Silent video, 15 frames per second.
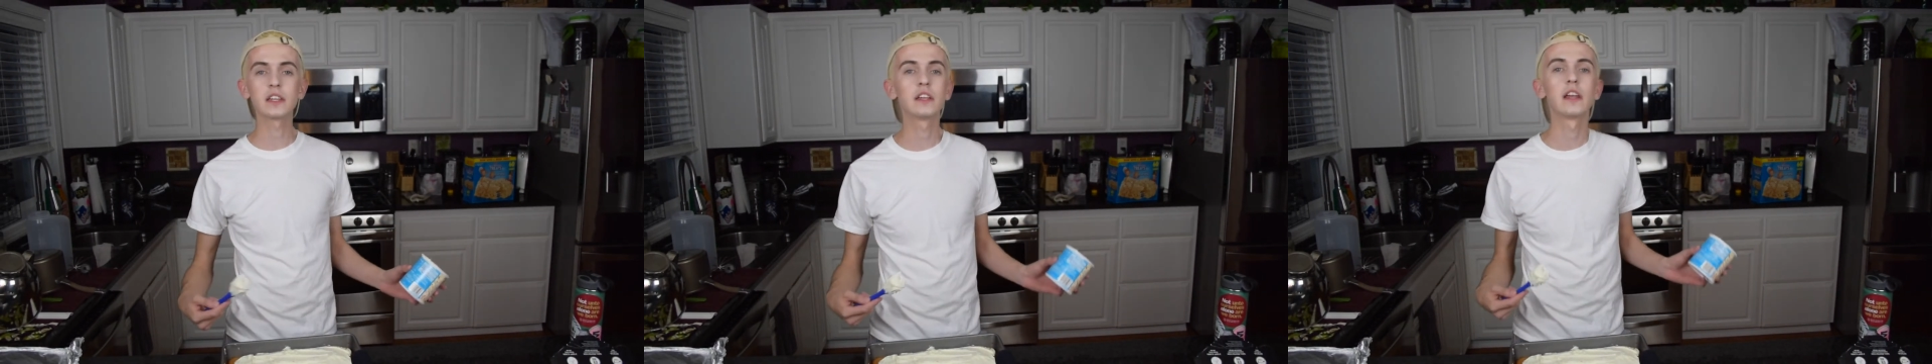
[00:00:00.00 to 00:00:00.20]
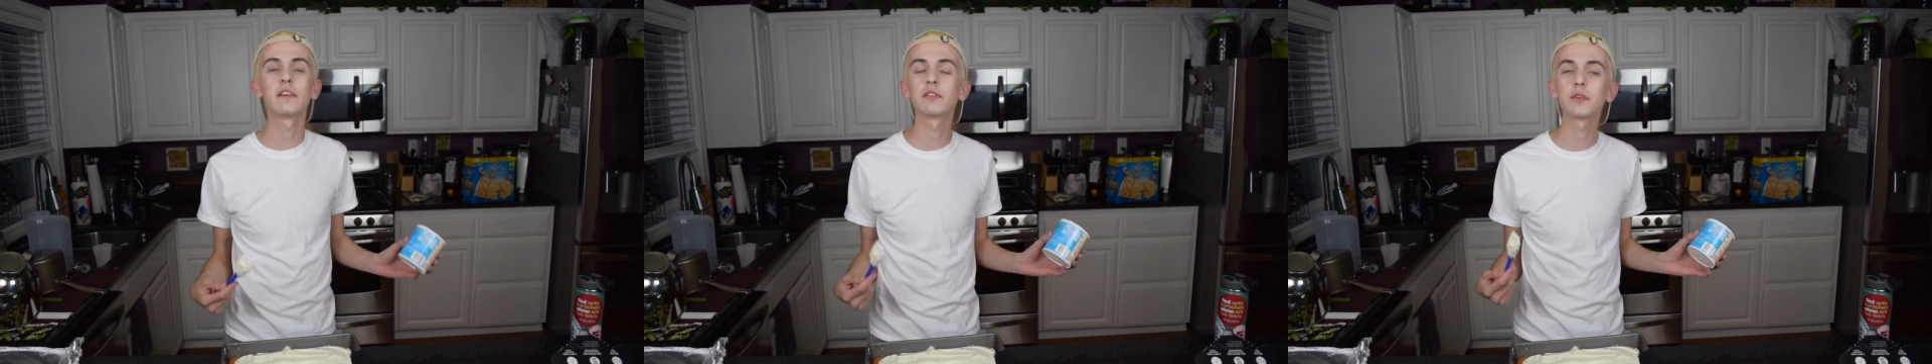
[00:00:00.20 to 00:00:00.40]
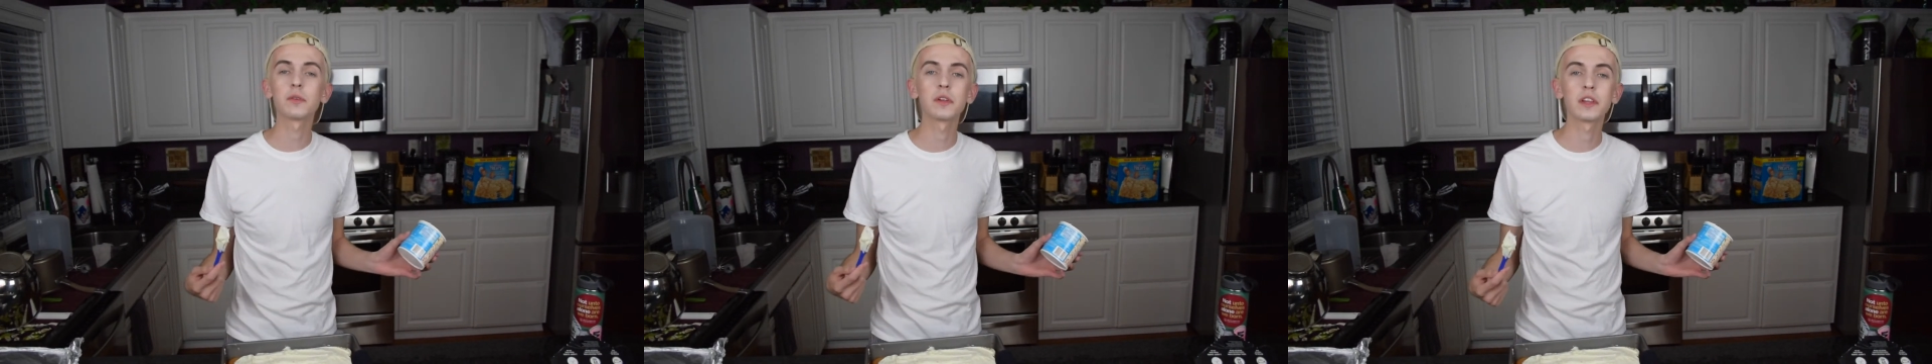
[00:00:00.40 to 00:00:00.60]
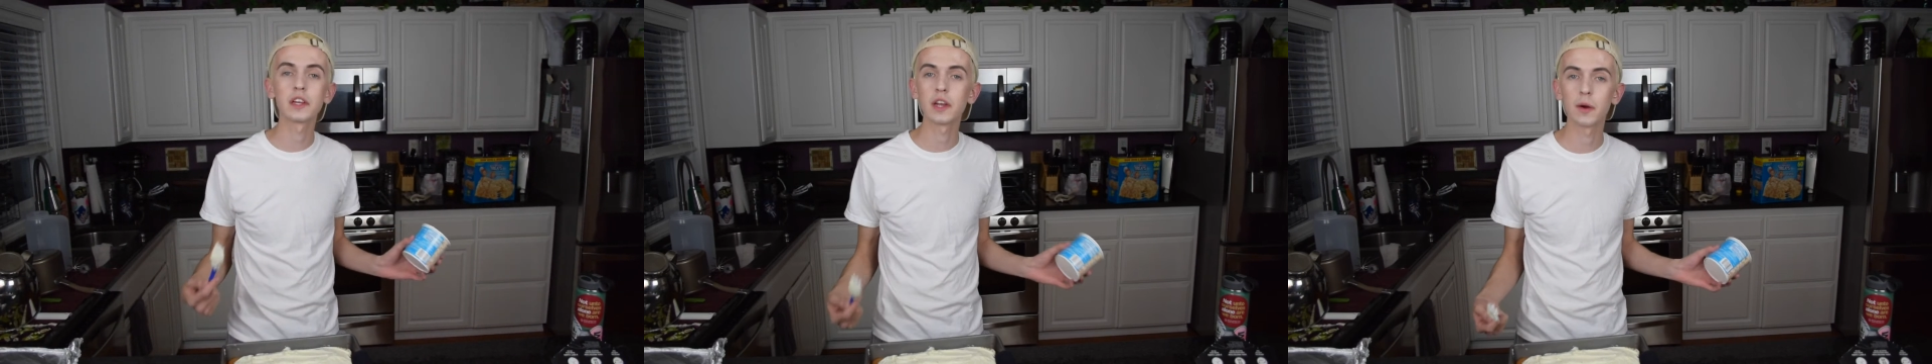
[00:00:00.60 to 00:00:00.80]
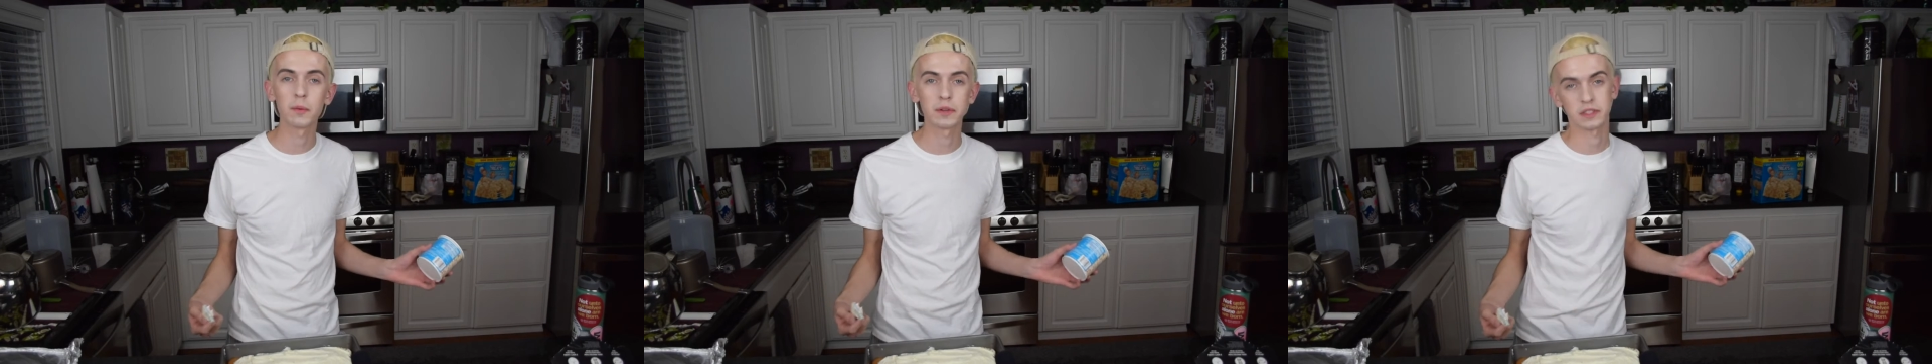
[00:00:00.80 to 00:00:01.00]
and you never really
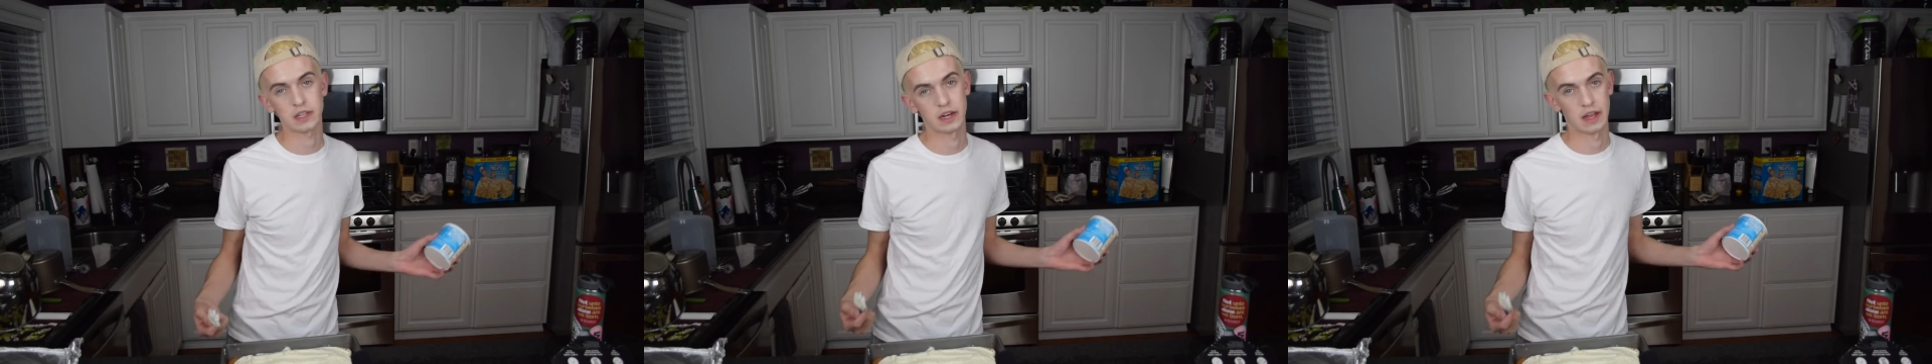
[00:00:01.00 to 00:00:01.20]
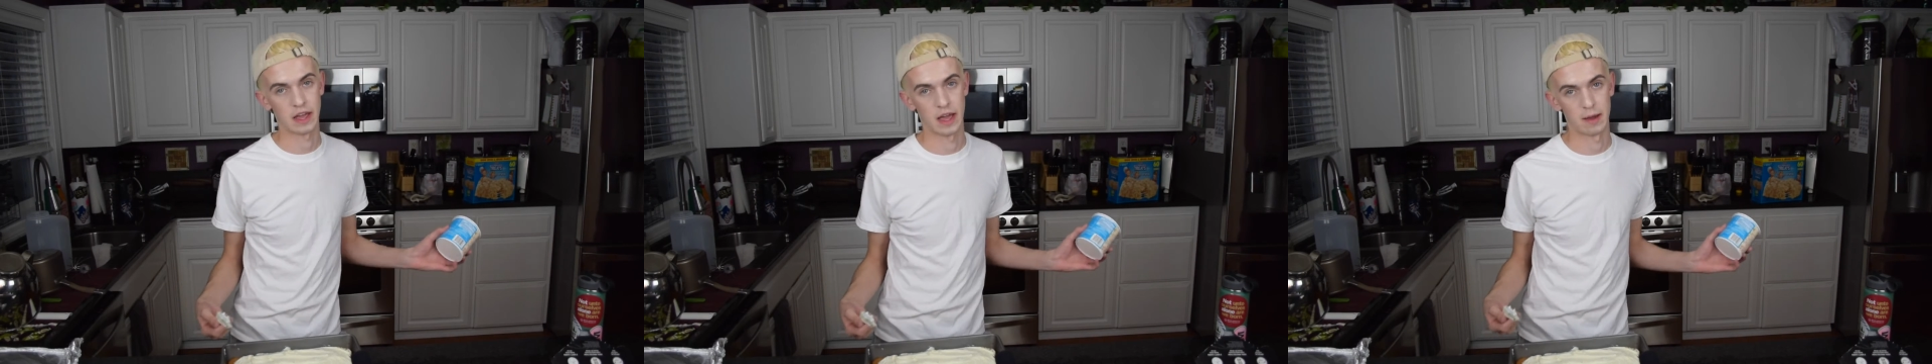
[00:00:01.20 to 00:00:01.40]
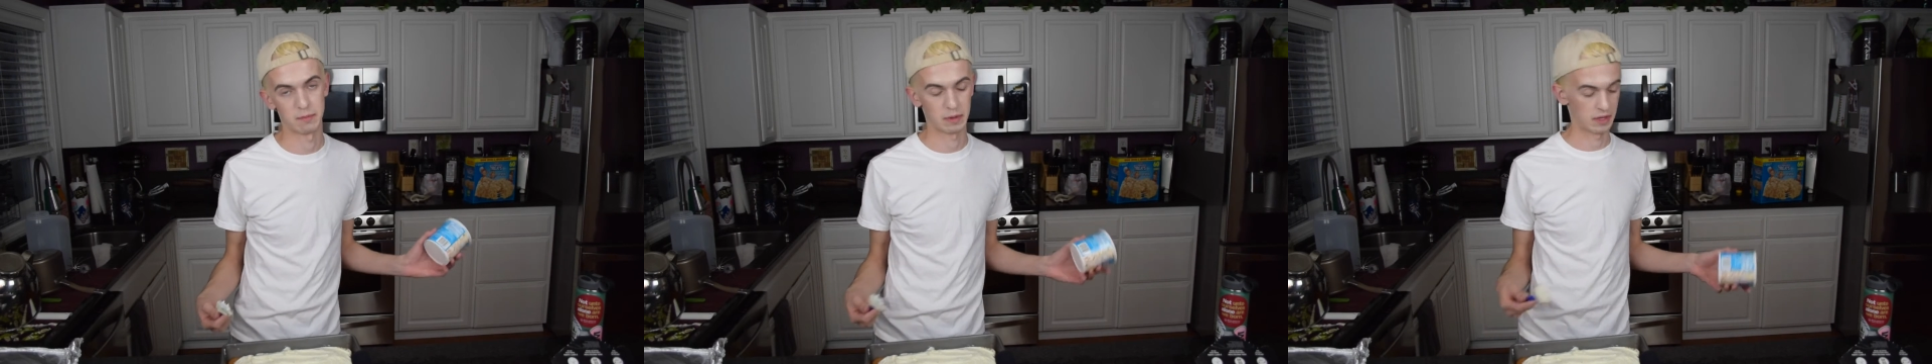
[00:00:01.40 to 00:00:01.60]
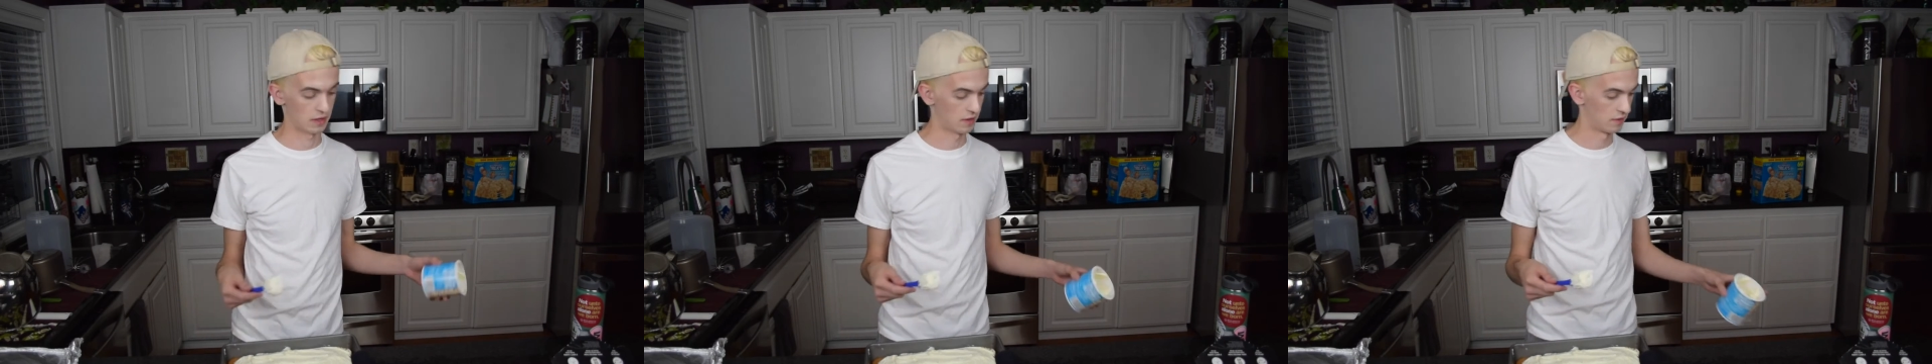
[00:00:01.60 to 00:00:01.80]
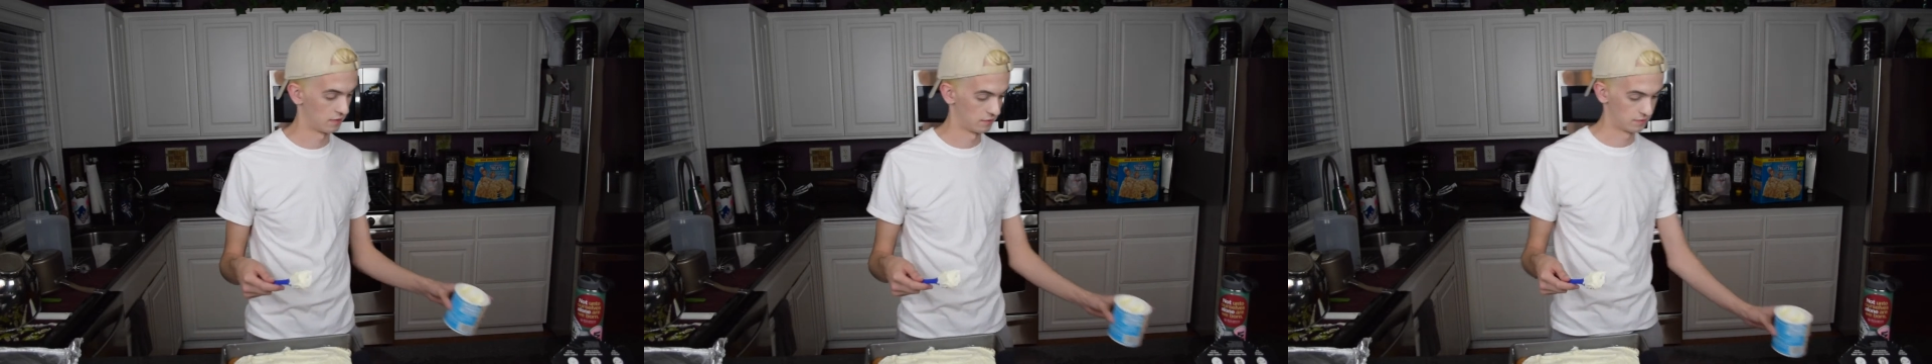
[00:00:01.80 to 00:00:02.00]
know what's gonna happen.